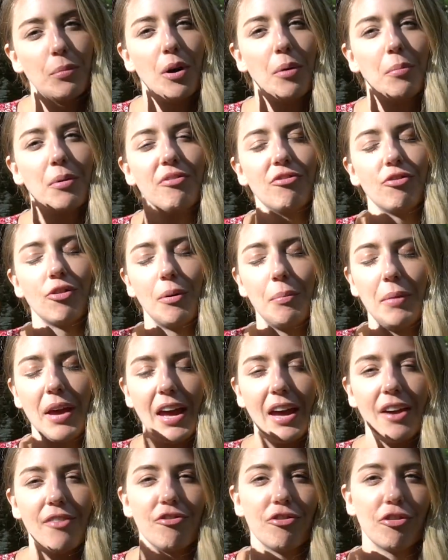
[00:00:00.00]
moment from
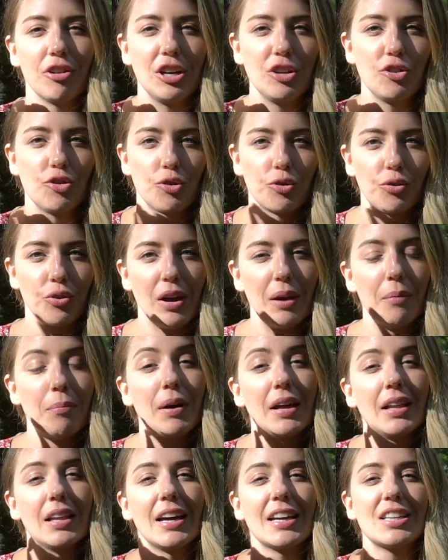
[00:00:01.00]
every trip.
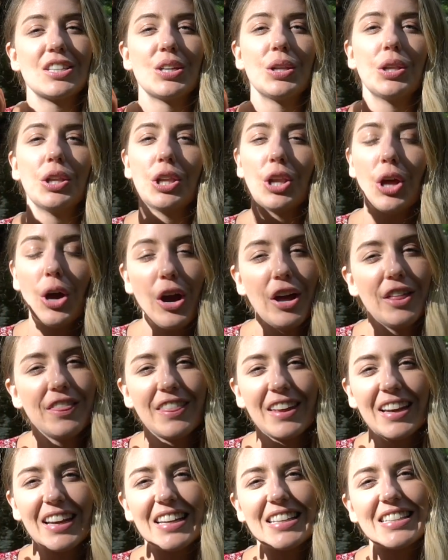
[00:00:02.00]
I like to learn
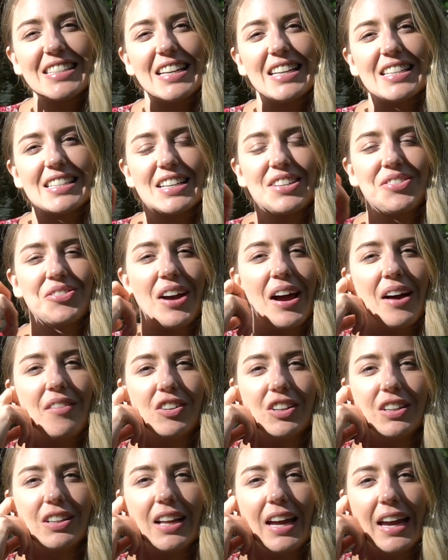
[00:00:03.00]
things as I
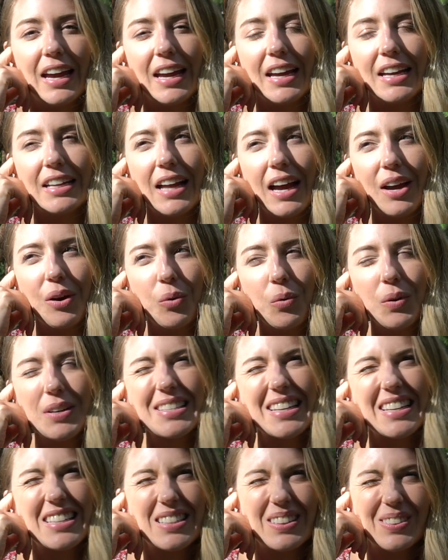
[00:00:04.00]
travel, and I
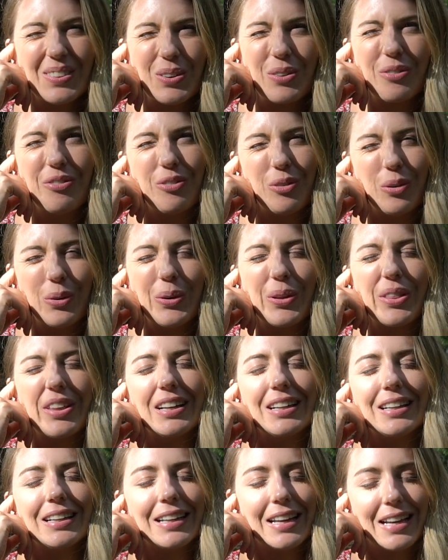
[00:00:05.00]
always like to look for
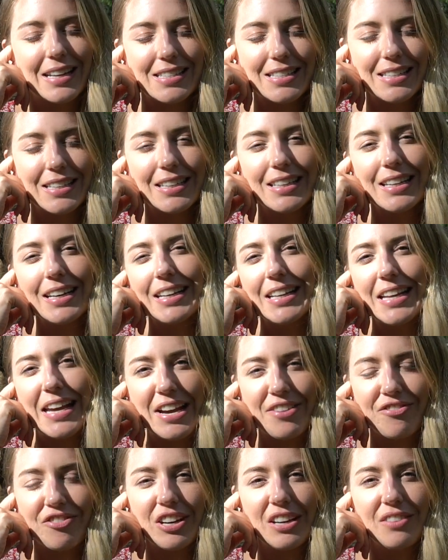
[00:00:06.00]
the lesson in
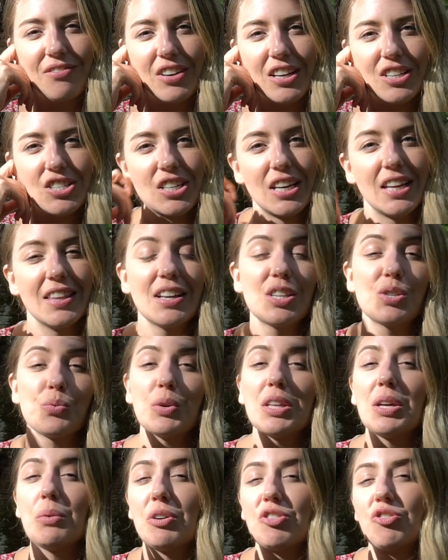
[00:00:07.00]
every adventure, and that's
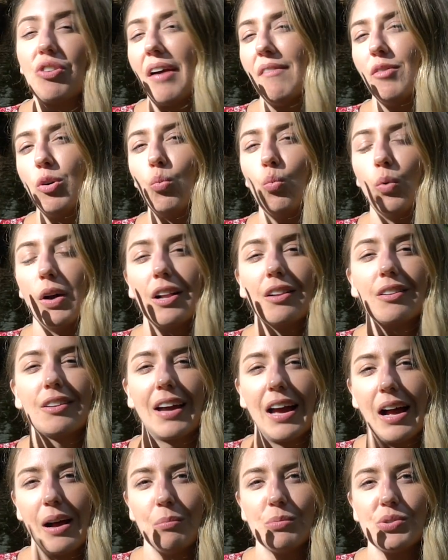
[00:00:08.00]
really where travel well
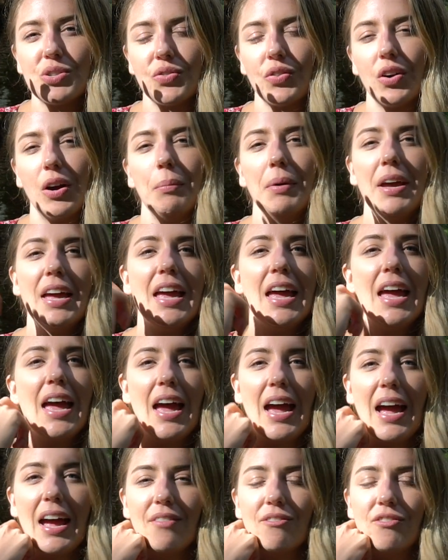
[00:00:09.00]
comes from.
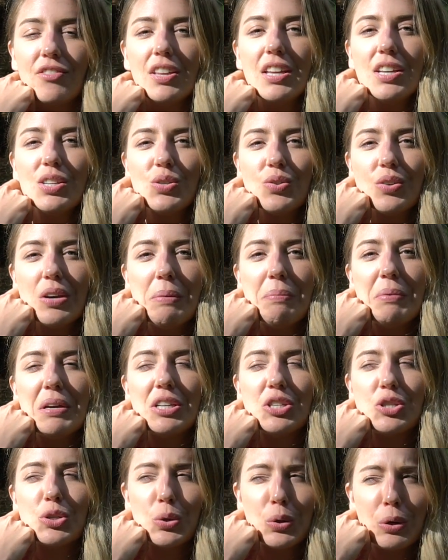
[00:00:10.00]
And for this trip,
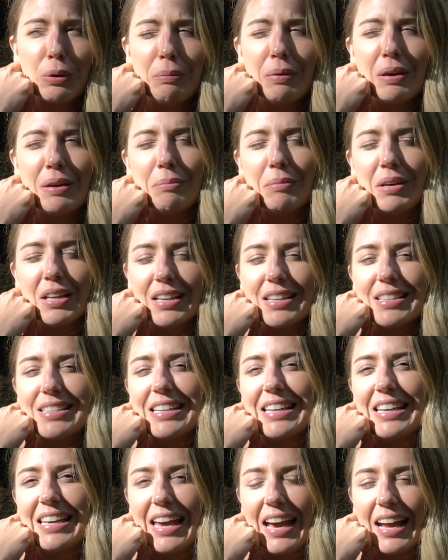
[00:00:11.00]
it took me a minute
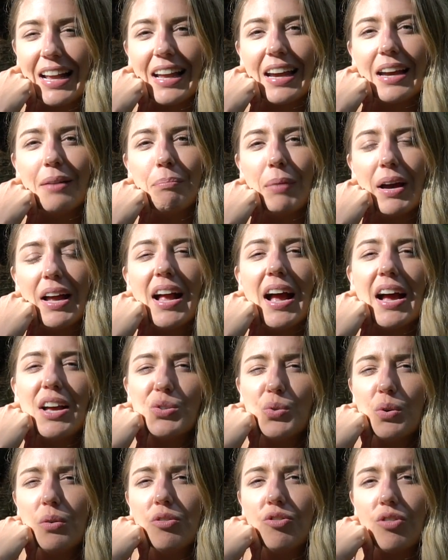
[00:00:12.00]
to get it, but
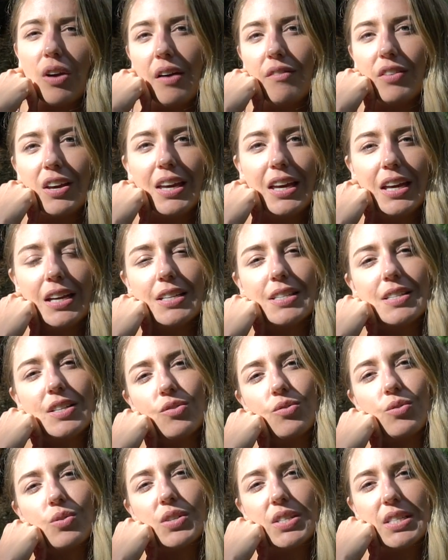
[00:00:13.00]
as we were driving here to
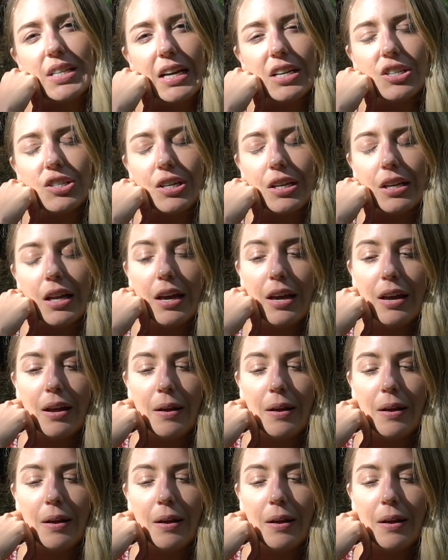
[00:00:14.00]
Central Station,